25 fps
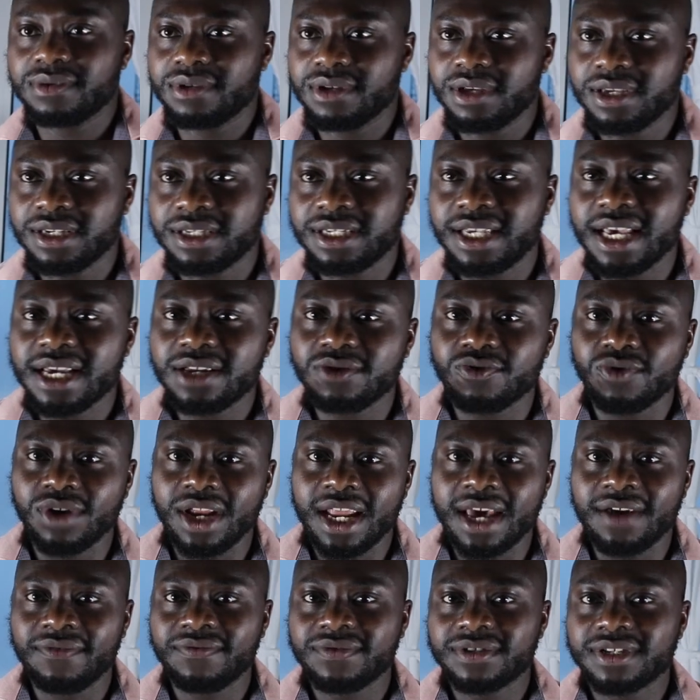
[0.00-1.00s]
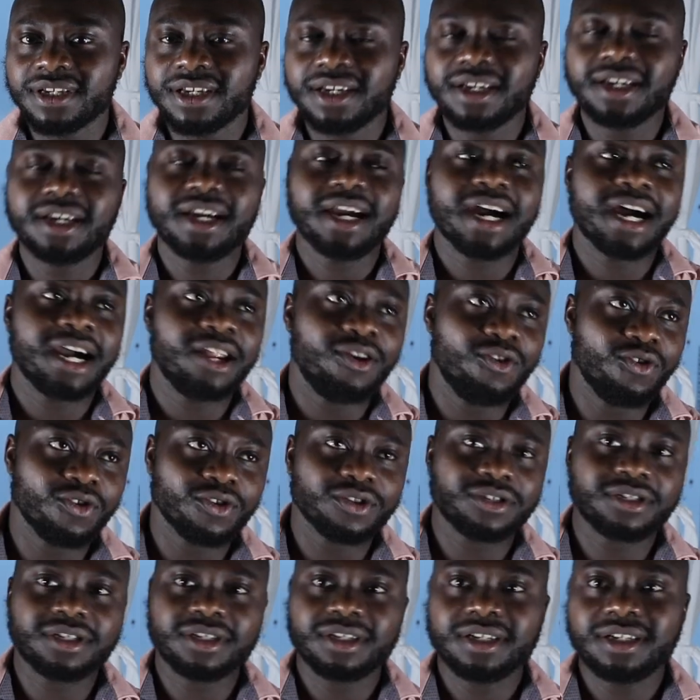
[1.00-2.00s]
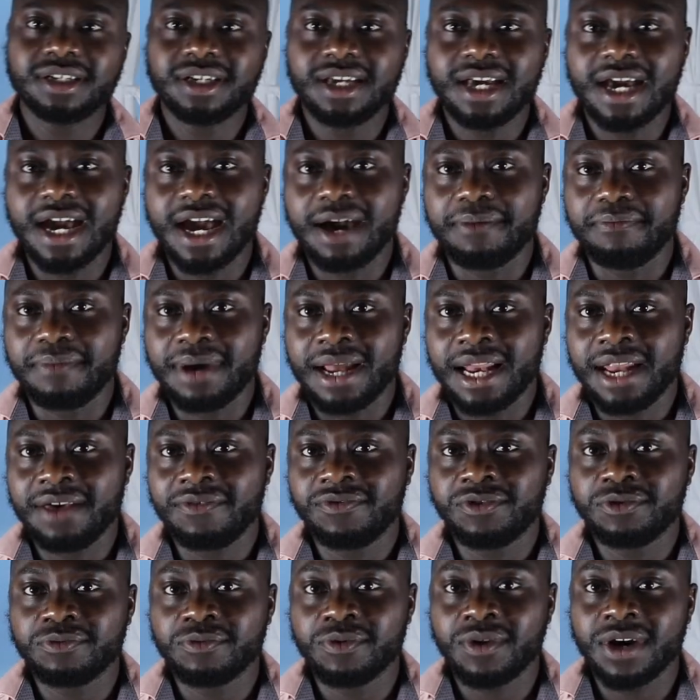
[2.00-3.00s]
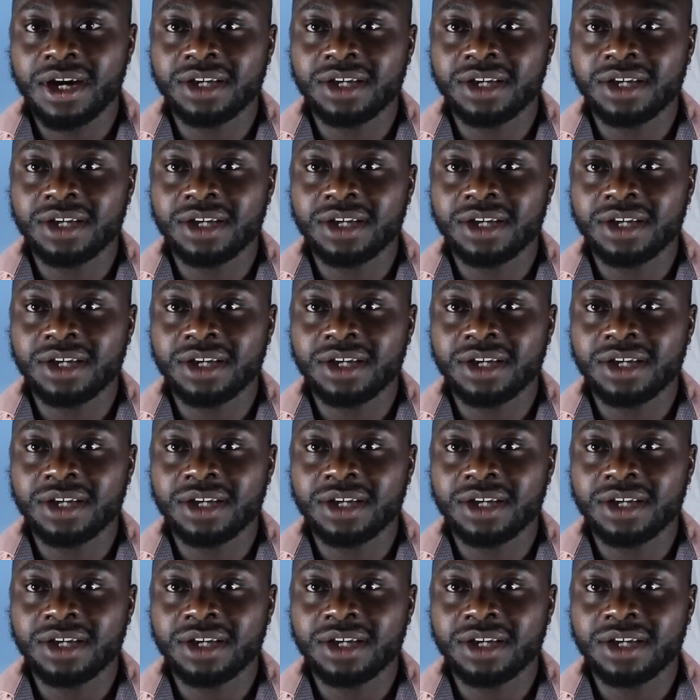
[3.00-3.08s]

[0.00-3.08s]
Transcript: signalled left, I looked at my left mirror,